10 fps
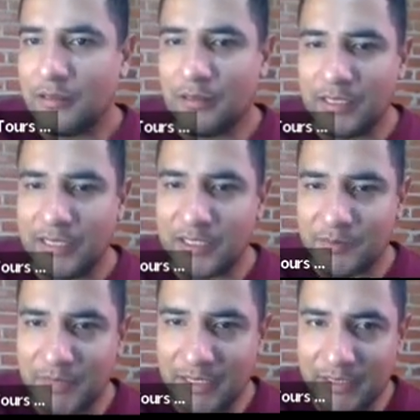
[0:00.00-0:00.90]

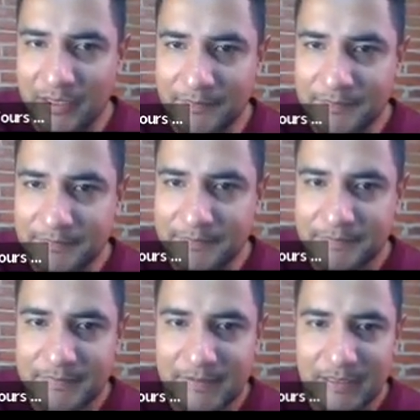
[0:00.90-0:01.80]
Let me
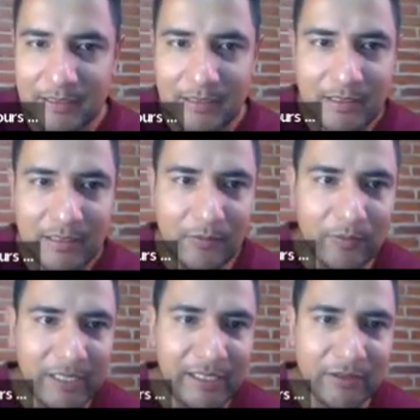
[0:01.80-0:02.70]

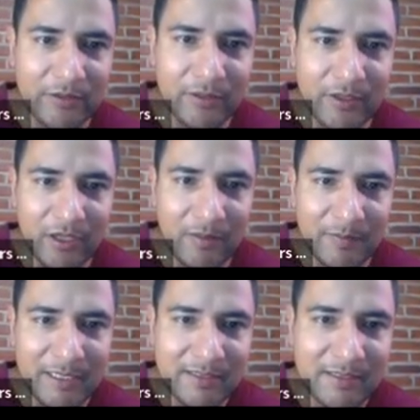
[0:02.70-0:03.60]
read other
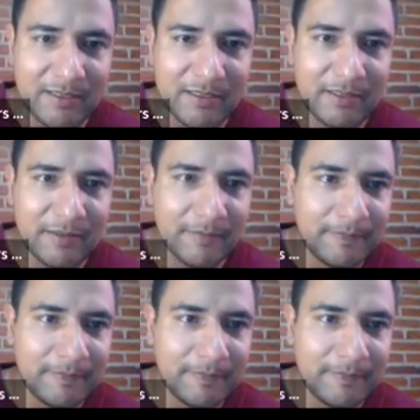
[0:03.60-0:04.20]
comments.